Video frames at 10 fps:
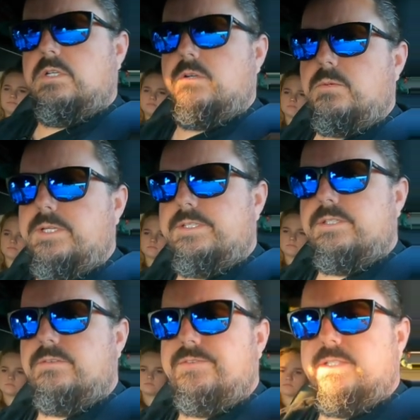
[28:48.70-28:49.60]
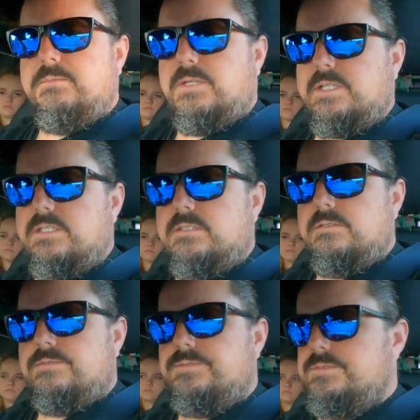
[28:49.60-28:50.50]
on our way to the flea market.
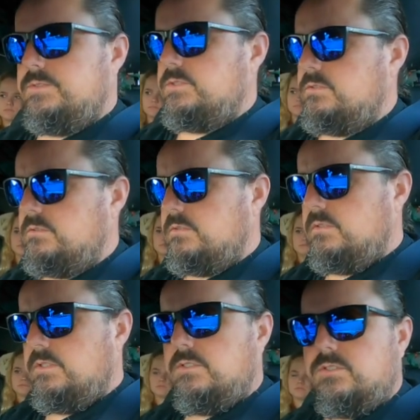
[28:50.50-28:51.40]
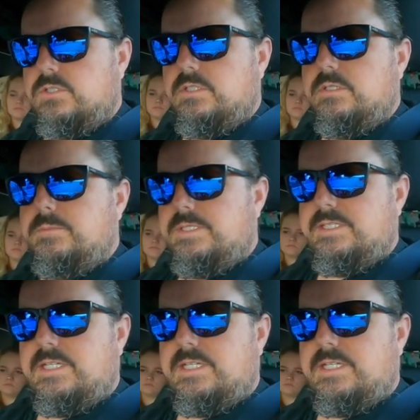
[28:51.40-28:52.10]
It is early, but